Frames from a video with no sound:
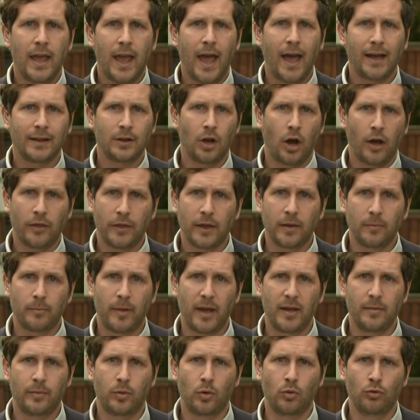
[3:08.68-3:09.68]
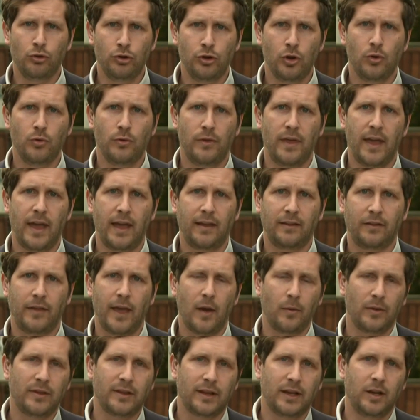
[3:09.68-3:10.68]
Uh, I think people knew that
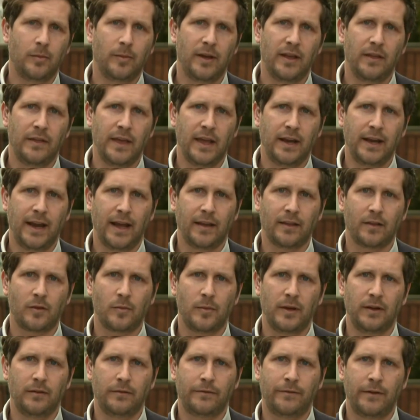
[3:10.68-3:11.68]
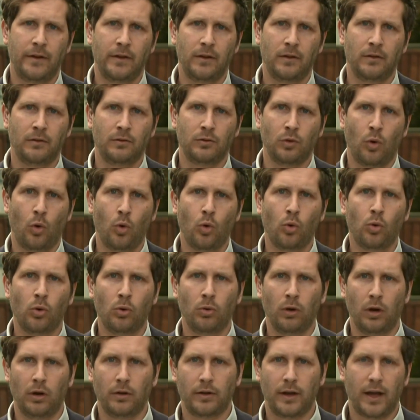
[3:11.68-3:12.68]
that was going to be the announcement for
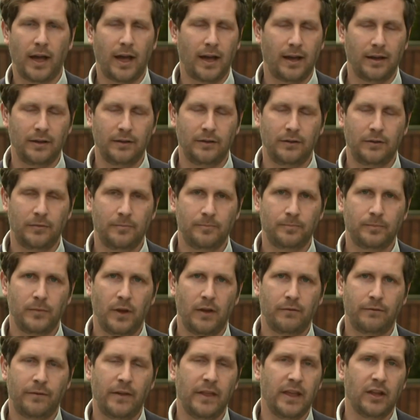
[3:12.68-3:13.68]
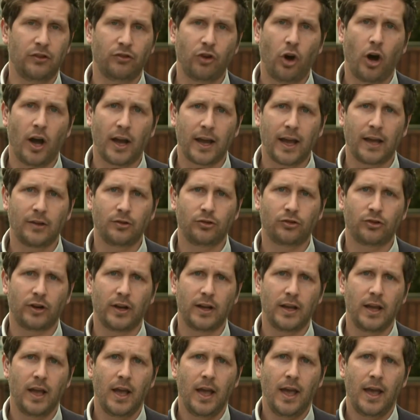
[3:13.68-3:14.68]
all uh, for the entire
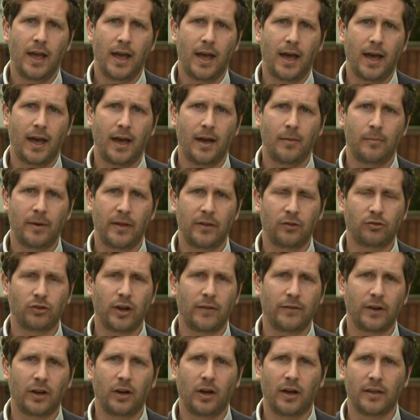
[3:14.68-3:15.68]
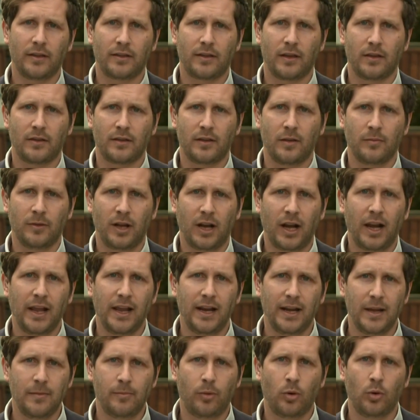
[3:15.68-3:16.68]
country. Mm. Uh, but the traffic light system
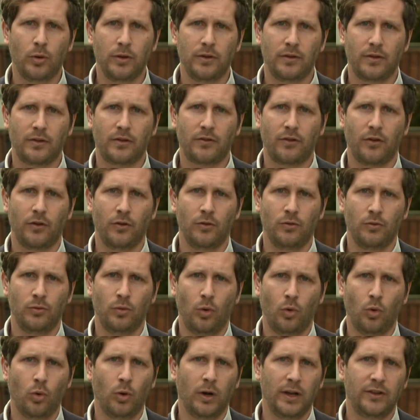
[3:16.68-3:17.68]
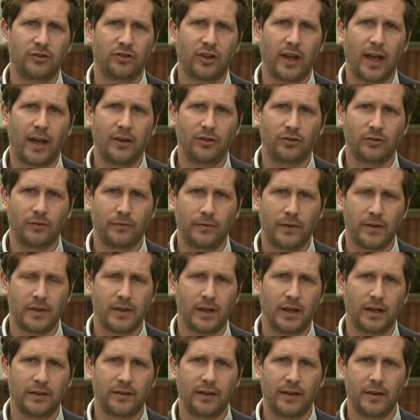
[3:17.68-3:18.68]
clearly points to all education
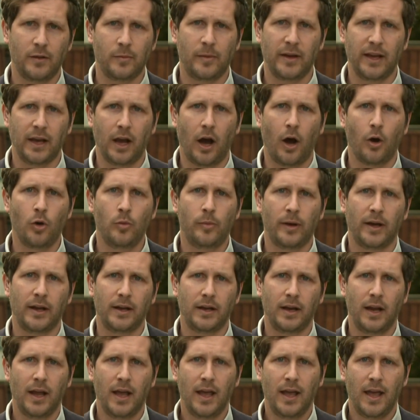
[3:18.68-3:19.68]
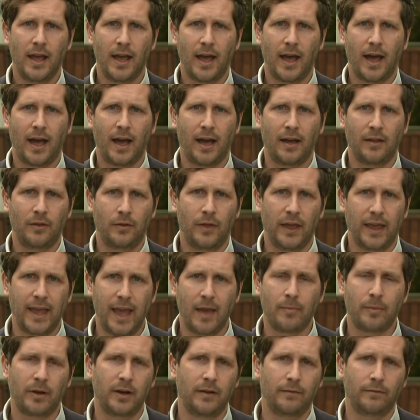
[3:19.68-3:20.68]
facilities being open. Uh, the
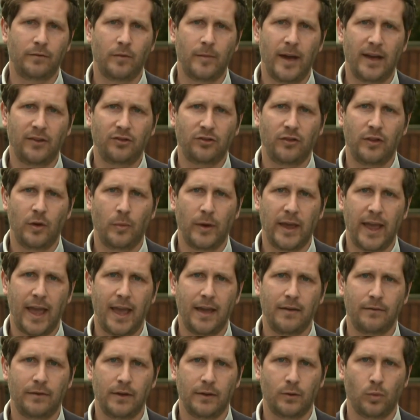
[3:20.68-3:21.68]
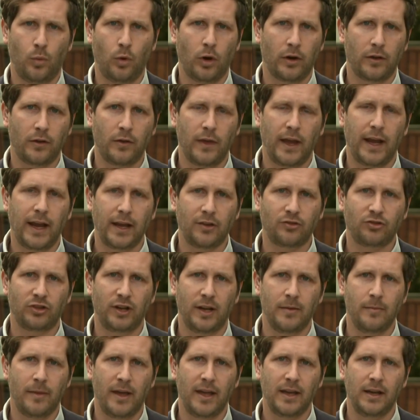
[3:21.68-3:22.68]
gap in information that we have is what does that
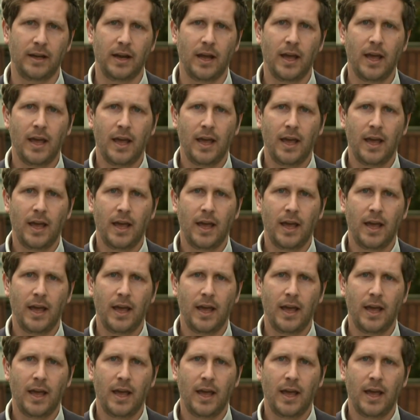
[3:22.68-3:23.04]
actually mean?